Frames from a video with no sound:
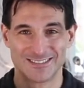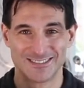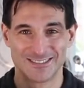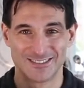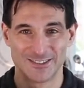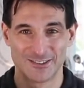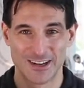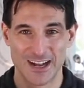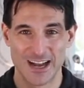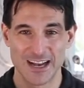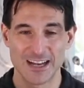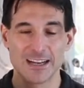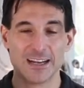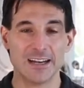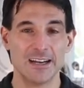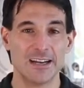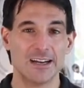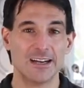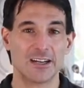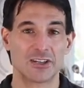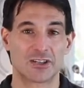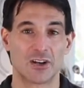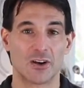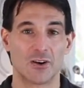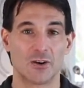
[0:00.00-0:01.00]
okay?
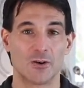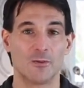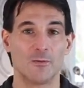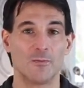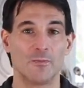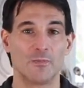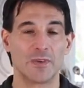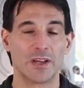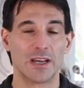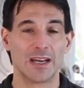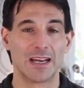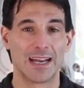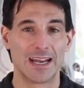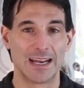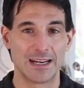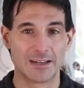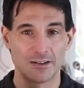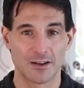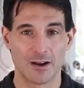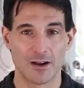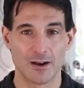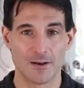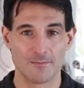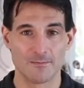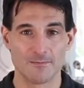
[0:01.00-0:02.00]
So
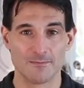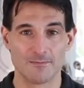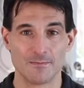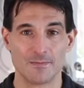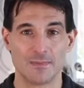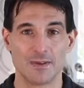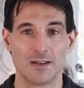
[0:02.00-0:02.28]
income